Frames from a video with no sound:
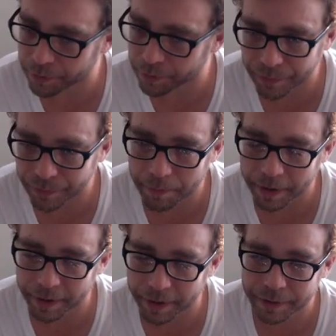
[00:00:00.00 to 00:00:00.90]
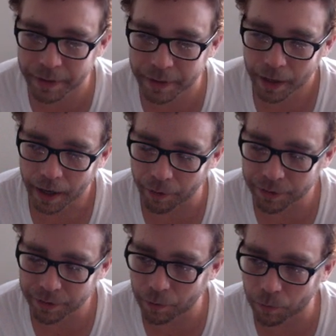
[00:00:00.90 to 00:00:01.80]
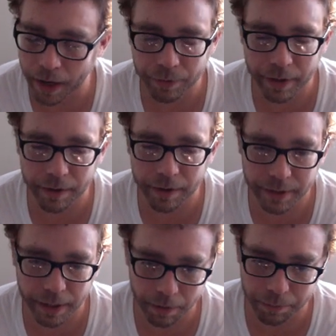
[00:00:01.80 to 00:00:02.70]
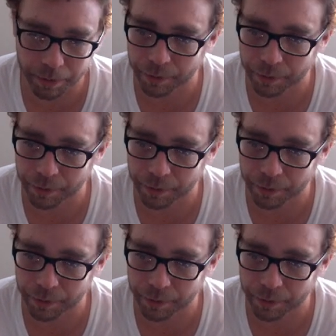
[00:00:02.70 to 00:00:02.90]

it was funny because I was like, why would they give us that number?